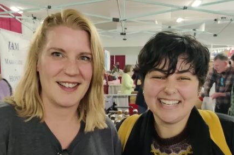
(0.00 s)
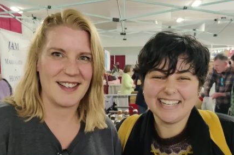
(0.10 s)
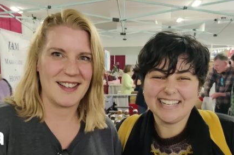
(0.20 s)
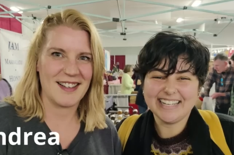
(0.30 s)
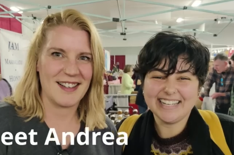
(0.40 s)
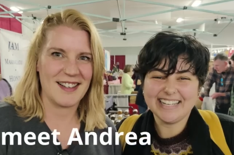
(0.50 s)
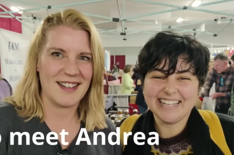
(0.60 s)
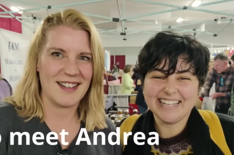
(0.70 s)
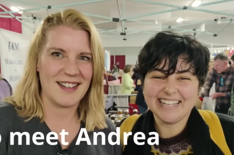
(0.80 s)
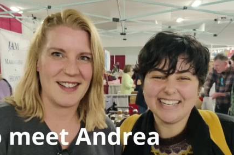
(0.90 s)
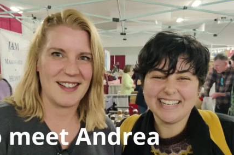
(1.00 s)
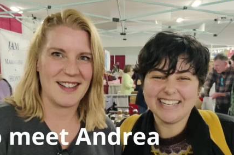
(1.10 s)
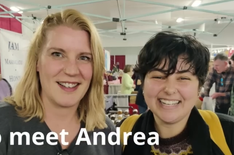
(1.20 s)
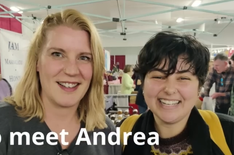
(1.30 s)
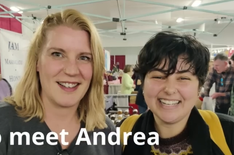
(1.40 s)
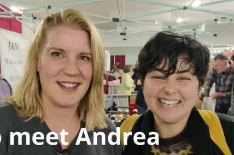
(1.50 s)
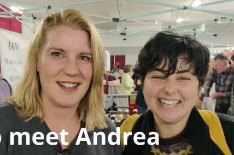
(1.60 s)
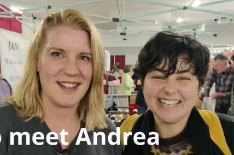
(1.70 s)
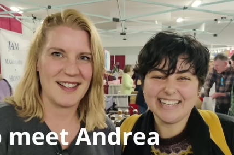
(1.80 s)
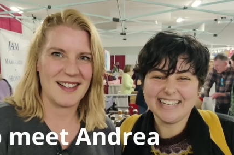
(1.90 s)

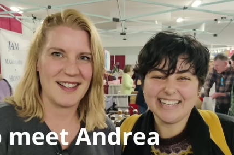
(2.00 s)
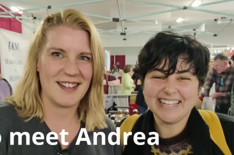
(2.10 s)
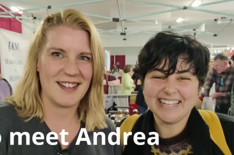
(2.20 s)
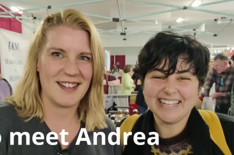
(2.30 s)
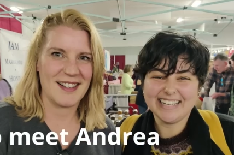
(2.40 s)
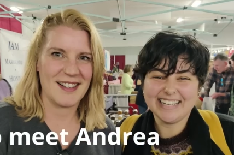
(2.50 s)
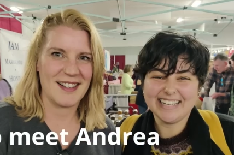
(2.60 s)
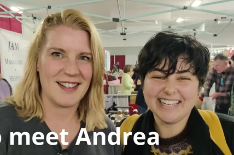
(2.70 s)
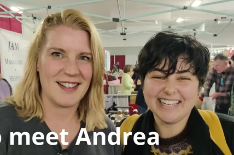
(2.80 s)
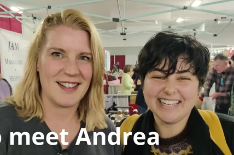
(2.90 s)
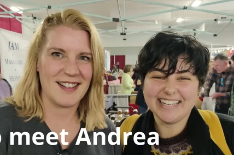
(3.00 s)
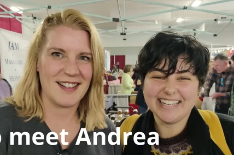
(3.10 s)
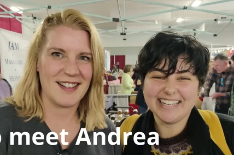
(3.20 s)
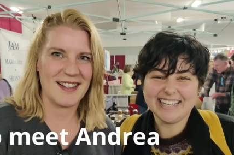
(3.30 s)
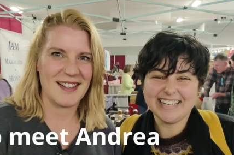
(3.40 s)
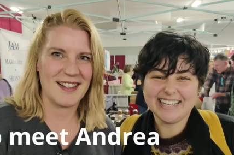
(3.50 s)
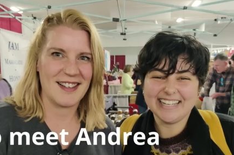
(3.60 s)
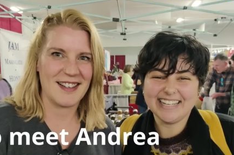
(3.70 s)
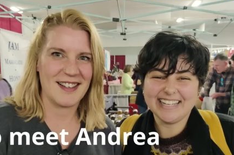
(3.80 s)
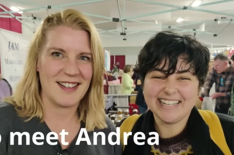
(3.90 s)

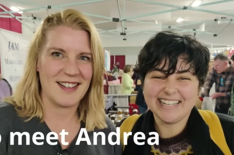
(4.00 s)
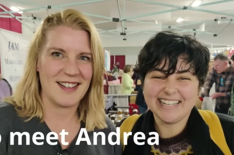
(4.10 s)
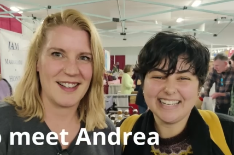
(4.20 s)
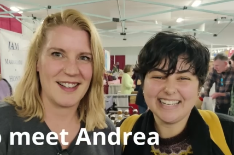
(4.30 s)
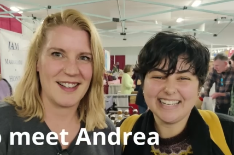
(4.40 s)
(silence)